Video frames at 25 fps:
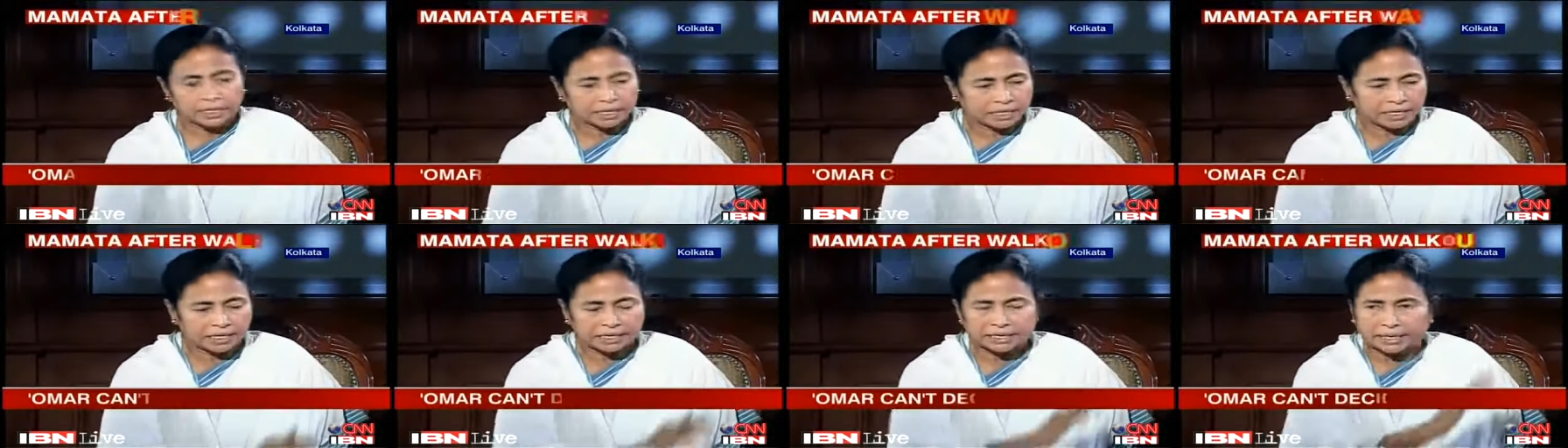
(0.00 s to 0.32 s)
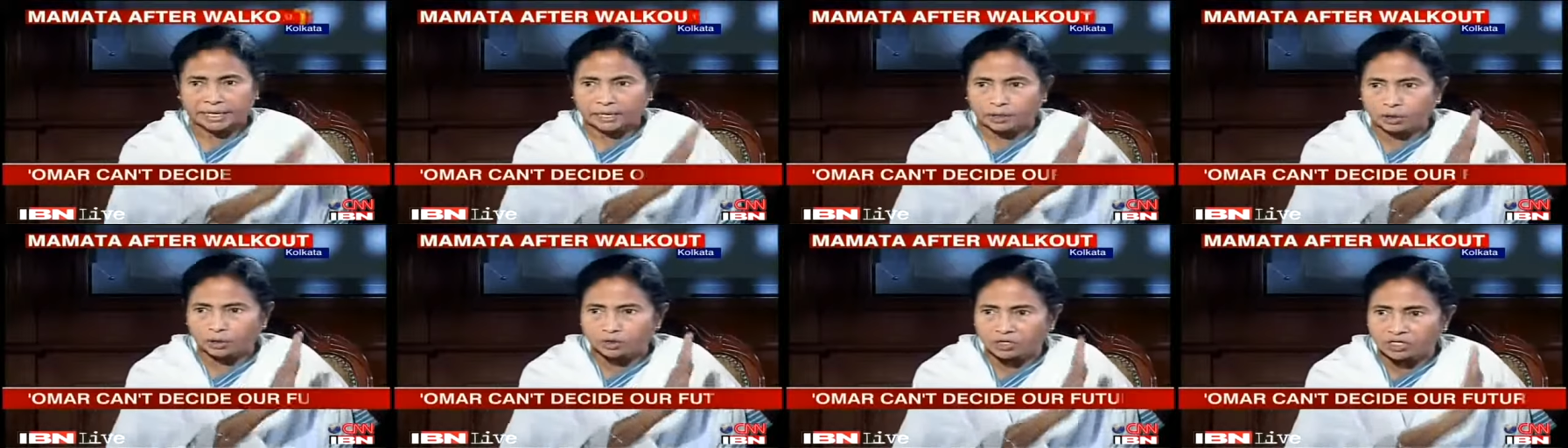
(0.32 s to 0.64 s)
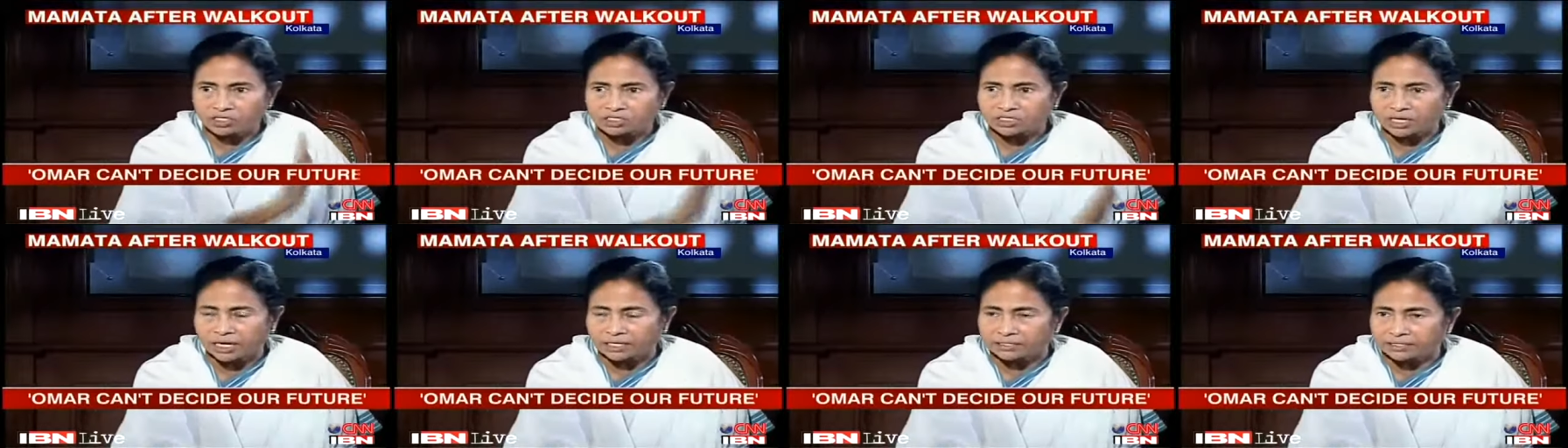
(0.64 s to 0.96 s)
He cannot
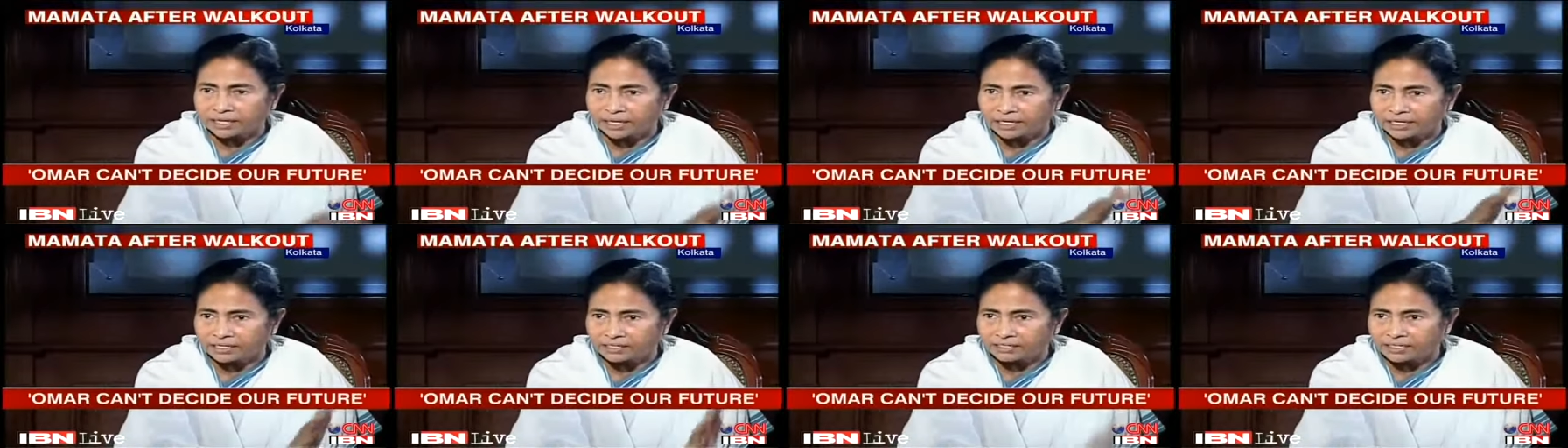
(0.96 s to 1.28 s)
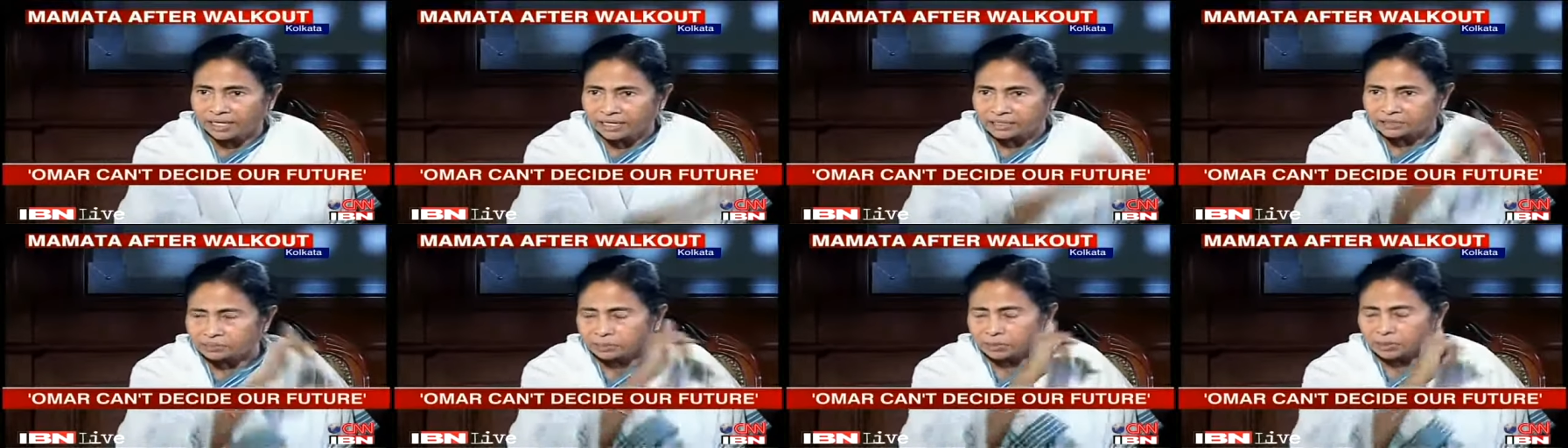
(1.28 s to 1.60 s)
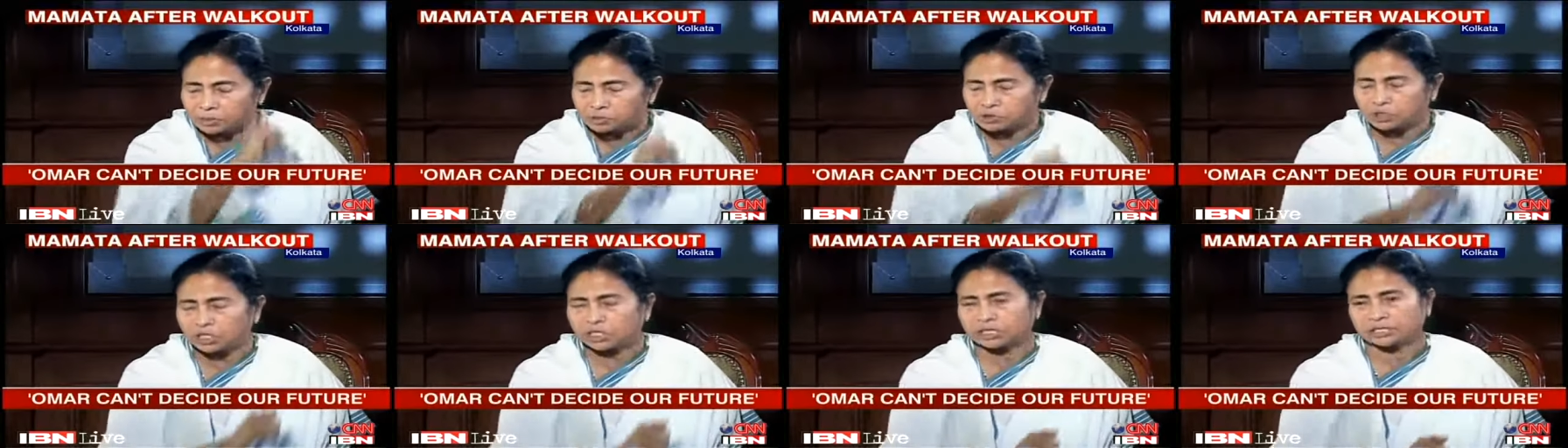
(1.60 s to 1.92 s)
decide the Indian
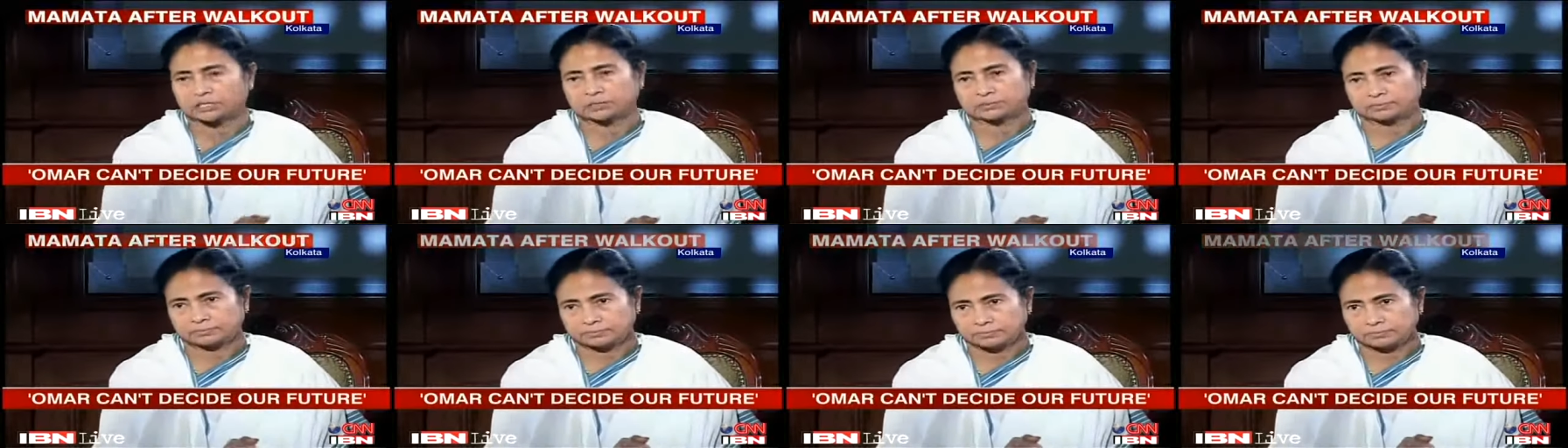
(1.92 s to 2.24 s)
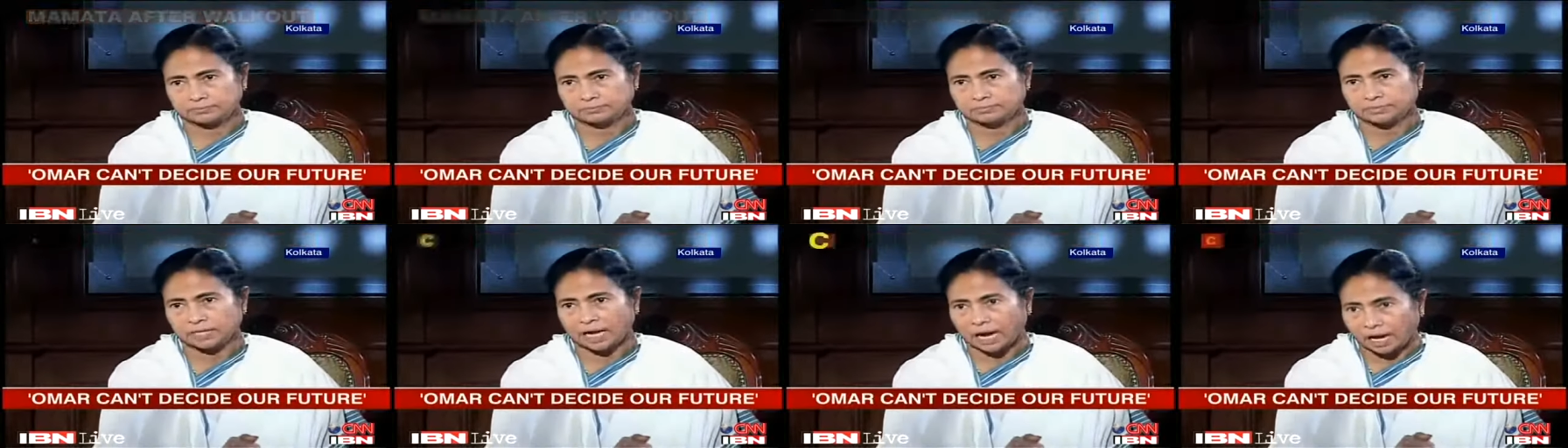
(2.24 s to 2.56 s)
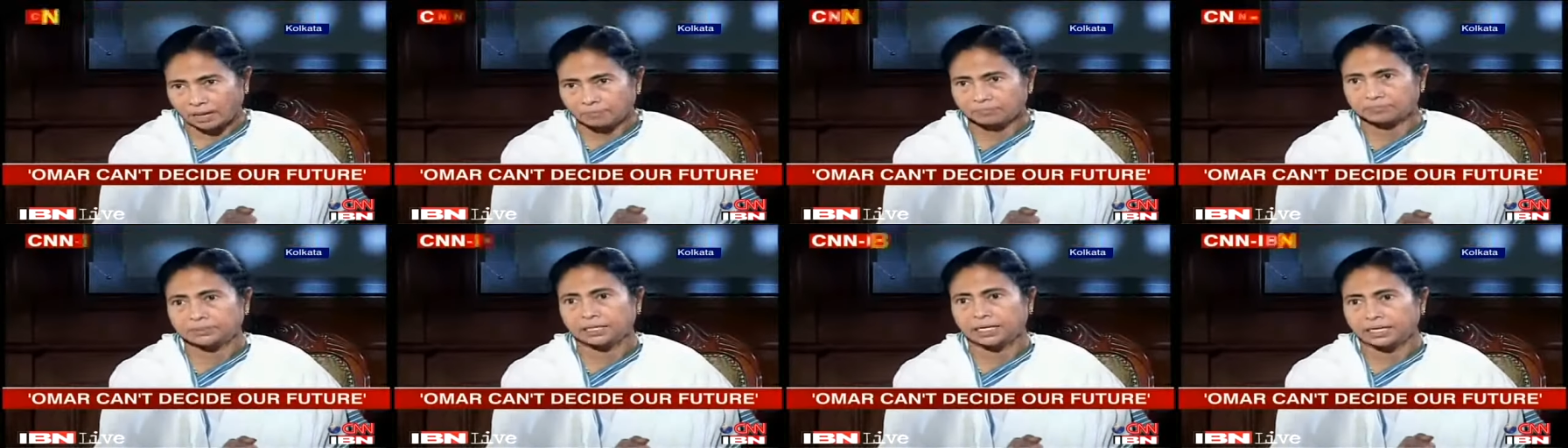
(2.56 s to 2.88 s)
future.
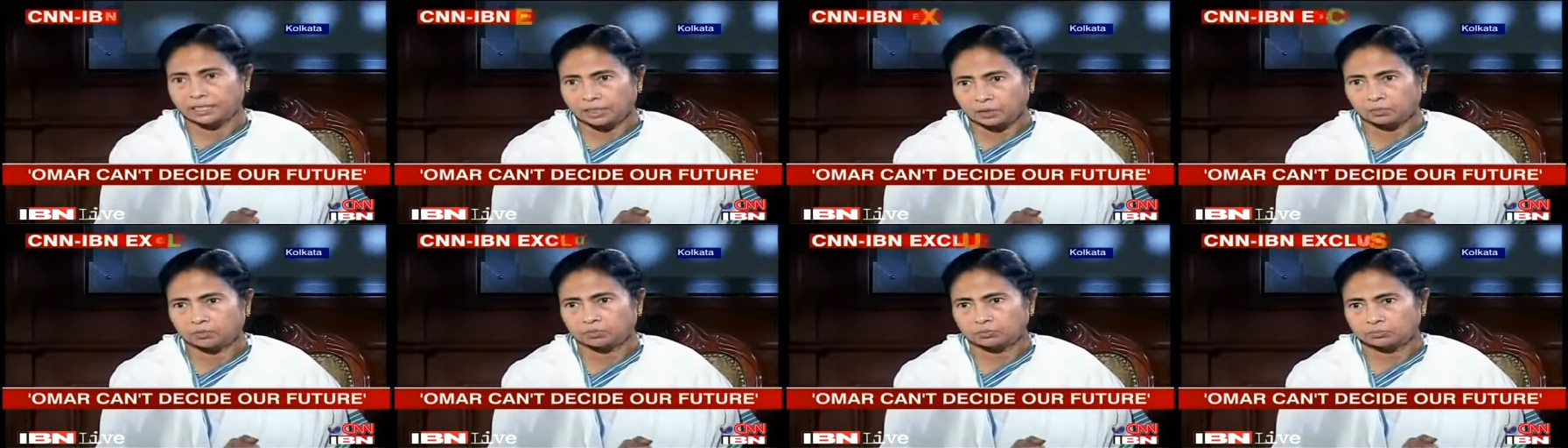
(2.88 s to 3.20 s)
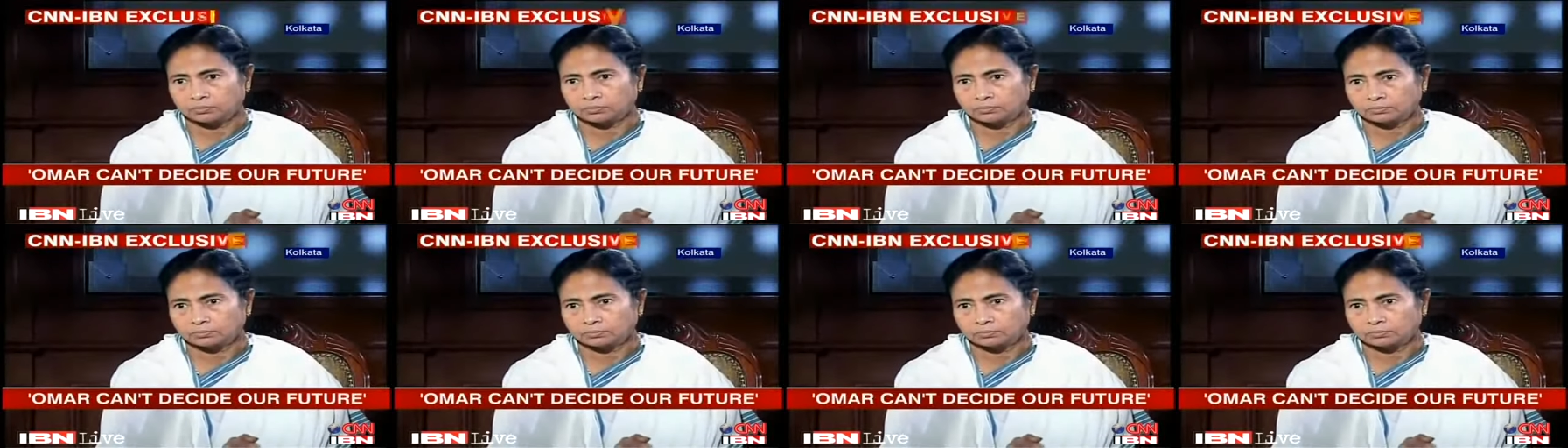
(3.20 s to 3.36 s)
I am telling you.